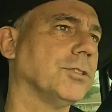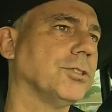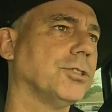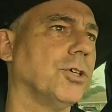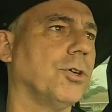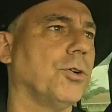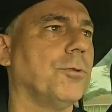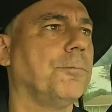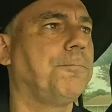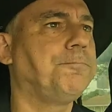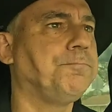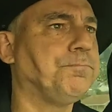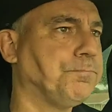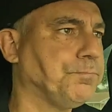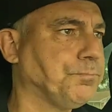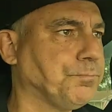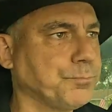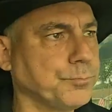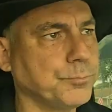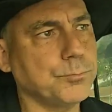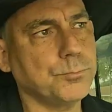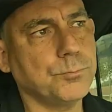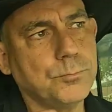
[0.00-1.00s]
So
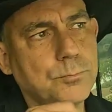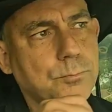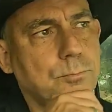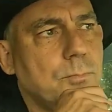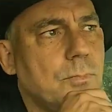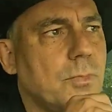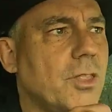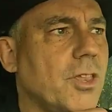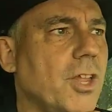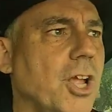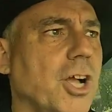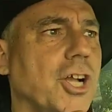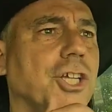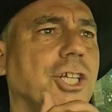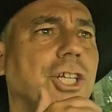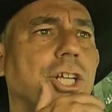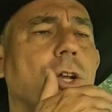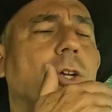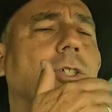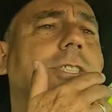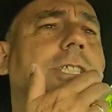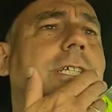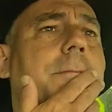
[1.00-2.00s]

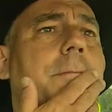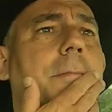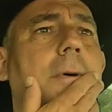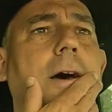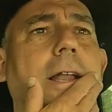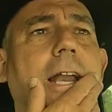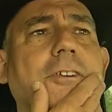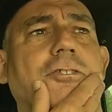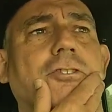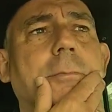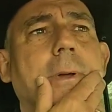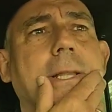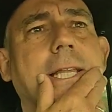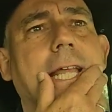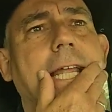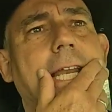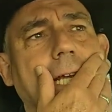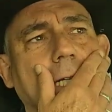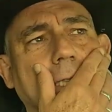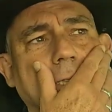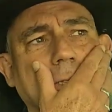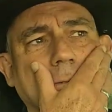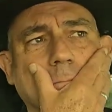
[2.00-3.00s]
using
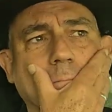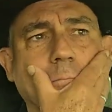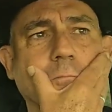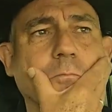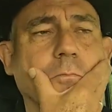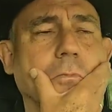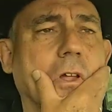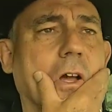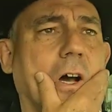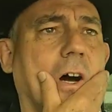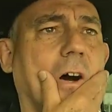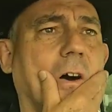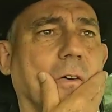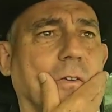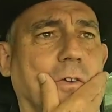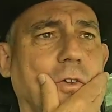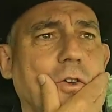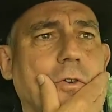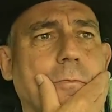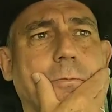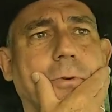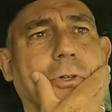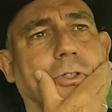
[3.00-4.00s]
electromagnetics,
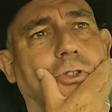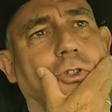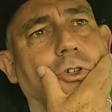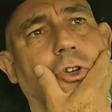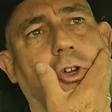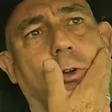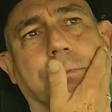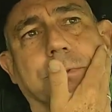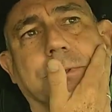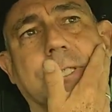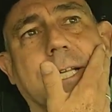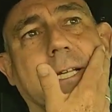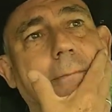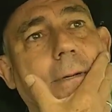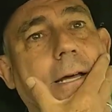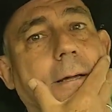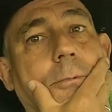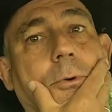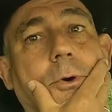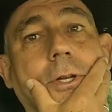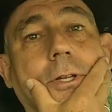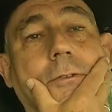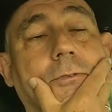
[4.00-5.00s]
you can put 2 loops to that
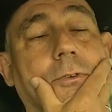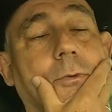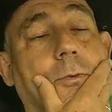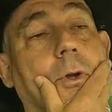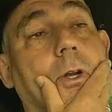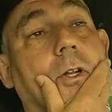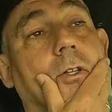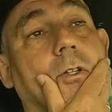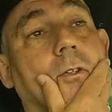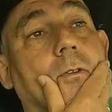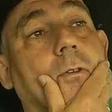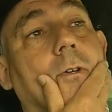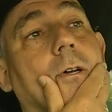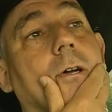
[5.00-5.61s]
bad boy if you wanted to.